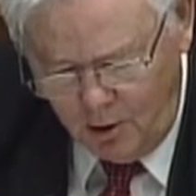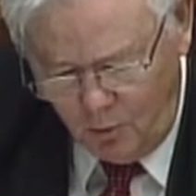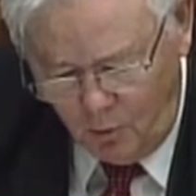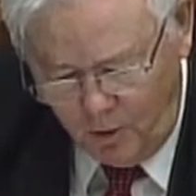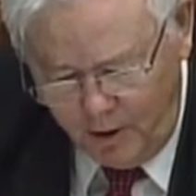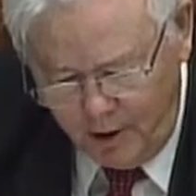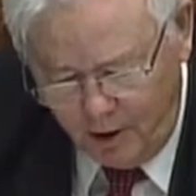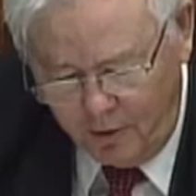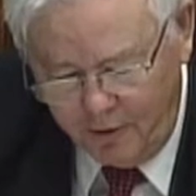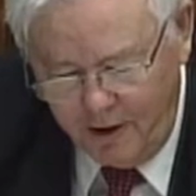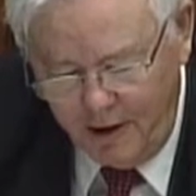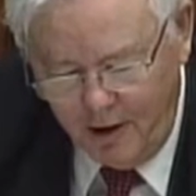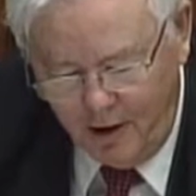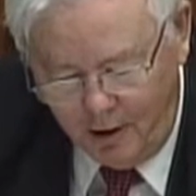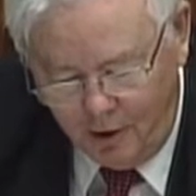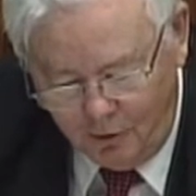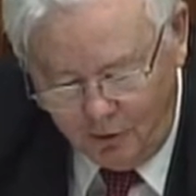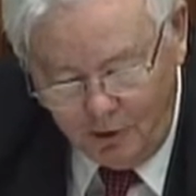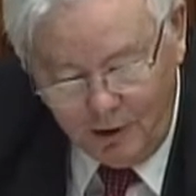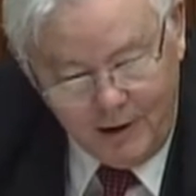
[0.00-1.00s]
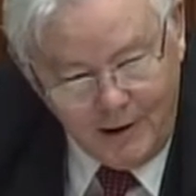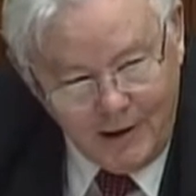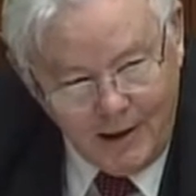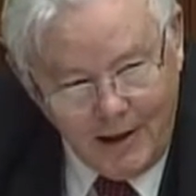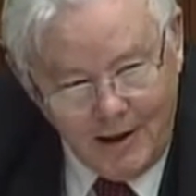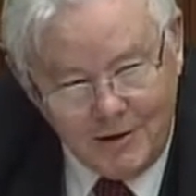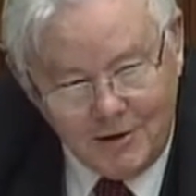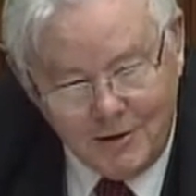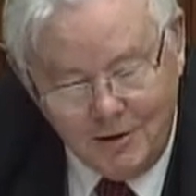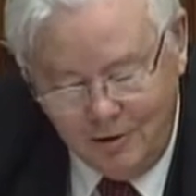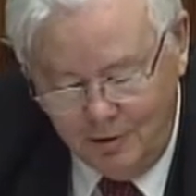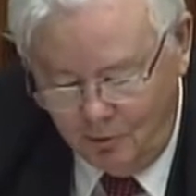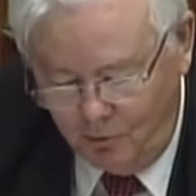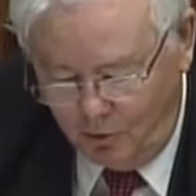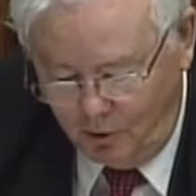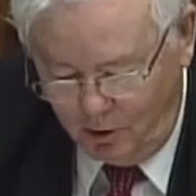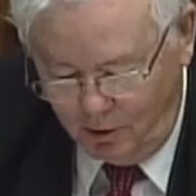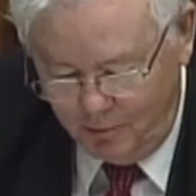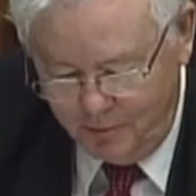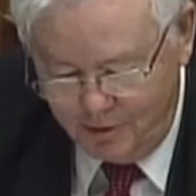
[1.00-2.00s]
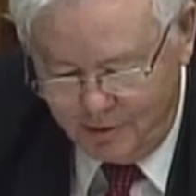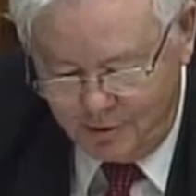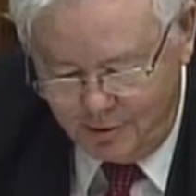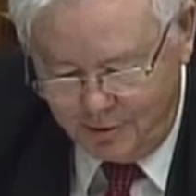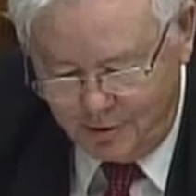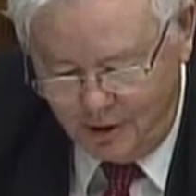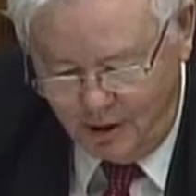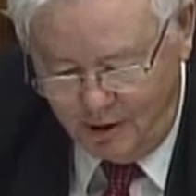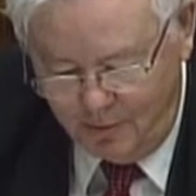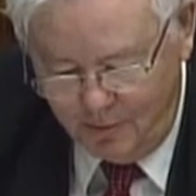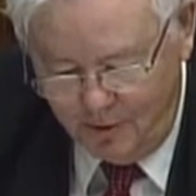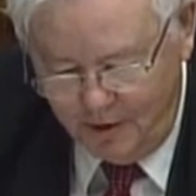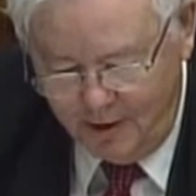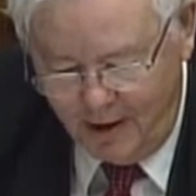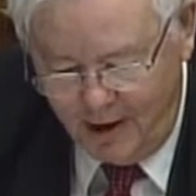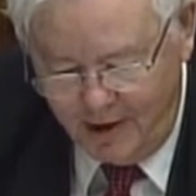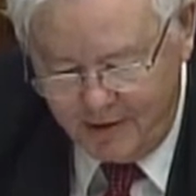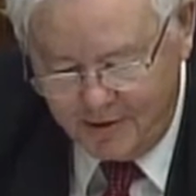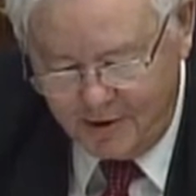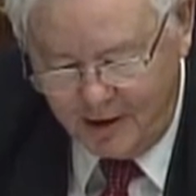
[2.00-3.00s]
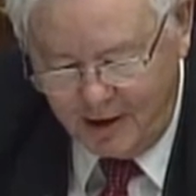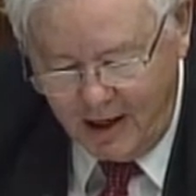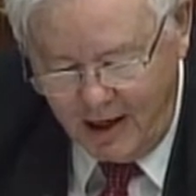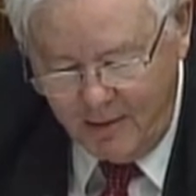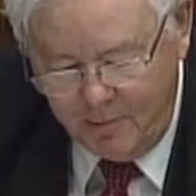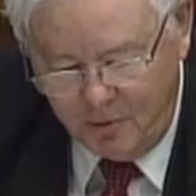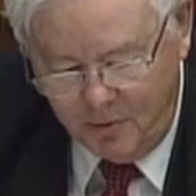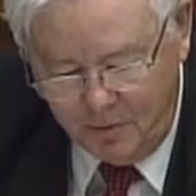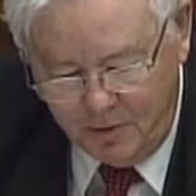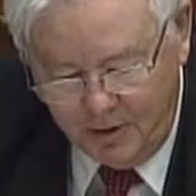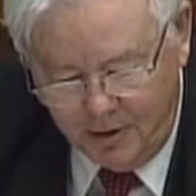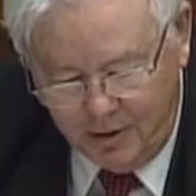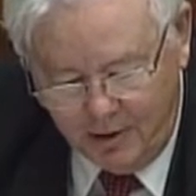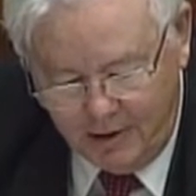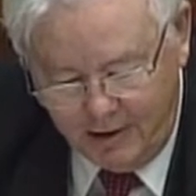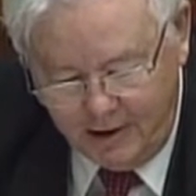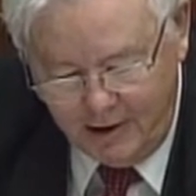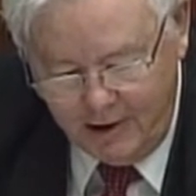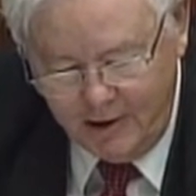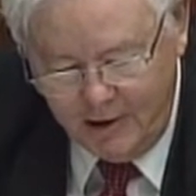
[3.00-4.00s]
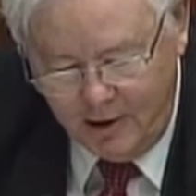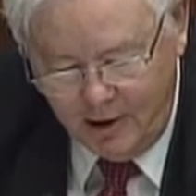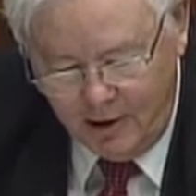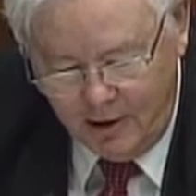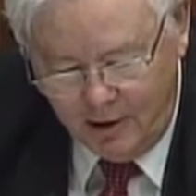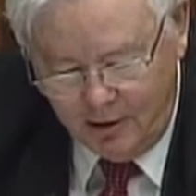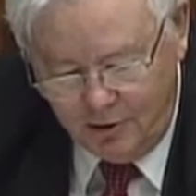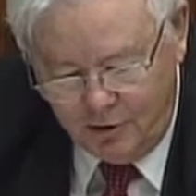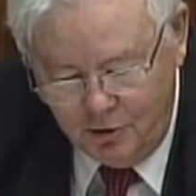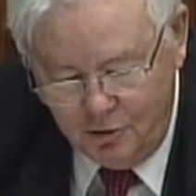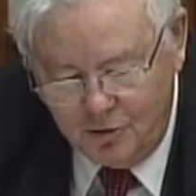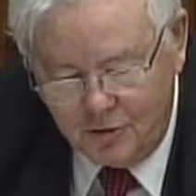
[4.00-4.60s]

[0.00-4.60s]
We are the only nation in the world, Mr. Chairman, that has the capability to